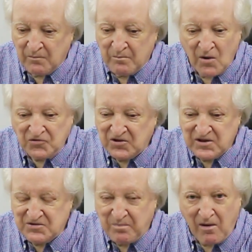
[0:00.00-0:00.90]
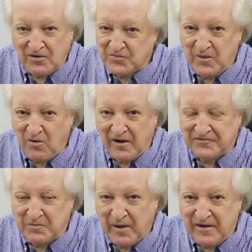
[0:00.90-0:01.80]
most of these parts we won't
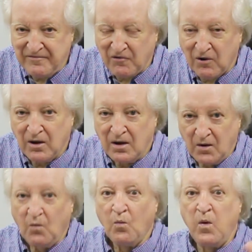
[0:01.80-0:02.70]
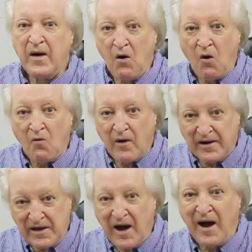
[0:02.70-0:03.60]
have to pay for. We
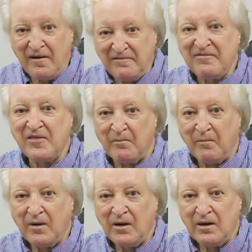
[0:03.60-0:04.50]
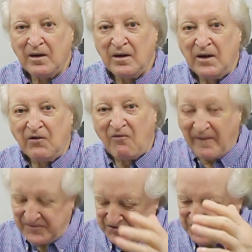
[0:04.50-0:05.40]
already have them,
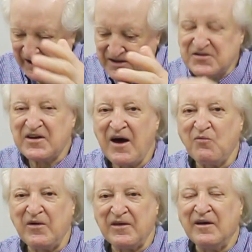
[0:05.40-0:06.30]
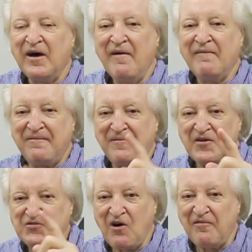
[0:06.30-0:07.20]
right? So let's get with it.
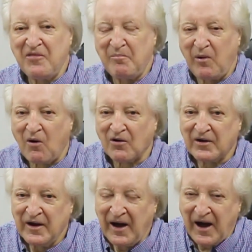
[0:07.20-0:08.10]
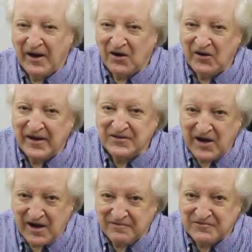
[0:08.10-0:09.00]
First off the block, and I'll let
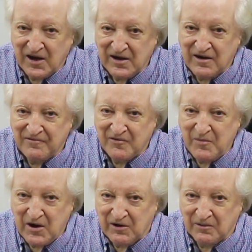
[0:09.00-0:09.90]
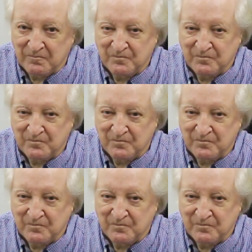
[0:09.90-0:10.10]
Dave take it from here.